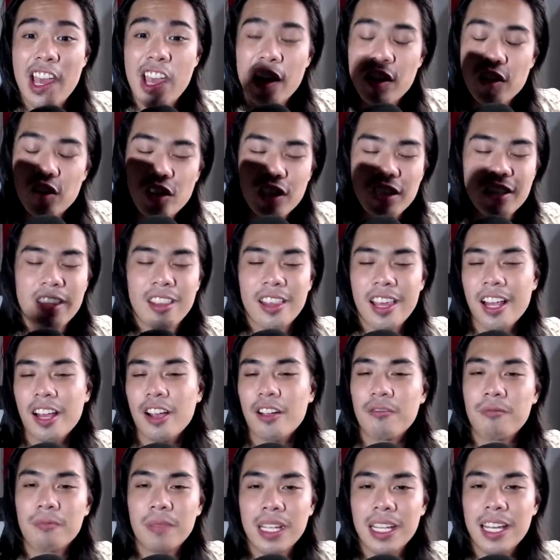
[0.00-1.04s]
Just think of
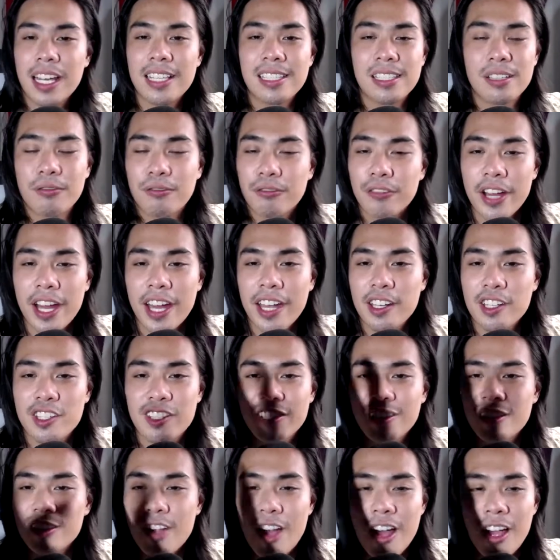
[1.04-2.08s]
me as a friend
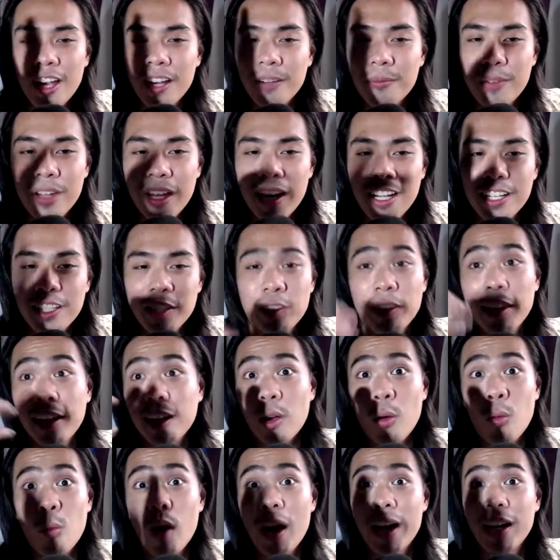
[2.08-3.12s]
just talking behind you like a
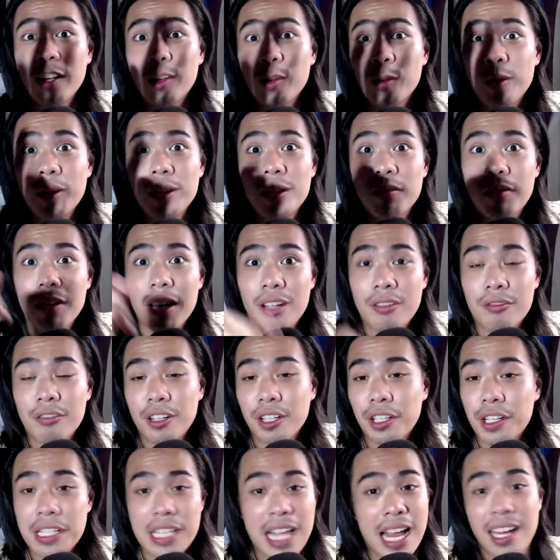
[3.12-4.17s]
white noise, whatever,
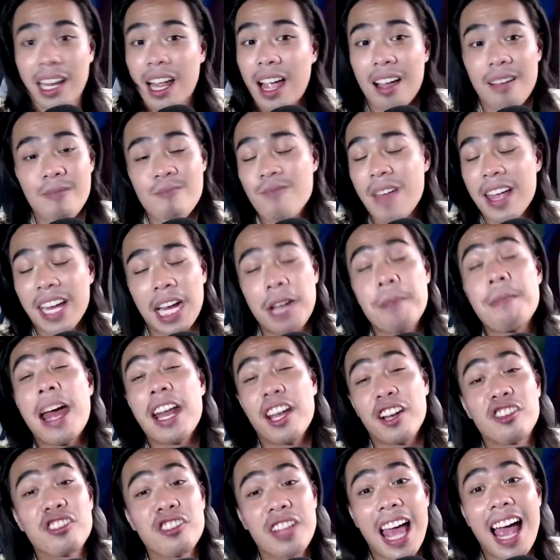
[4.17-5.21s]
because I can
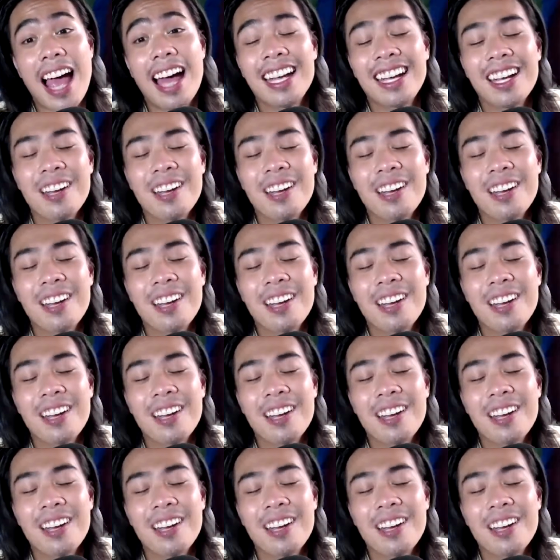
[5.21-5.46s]
manage that.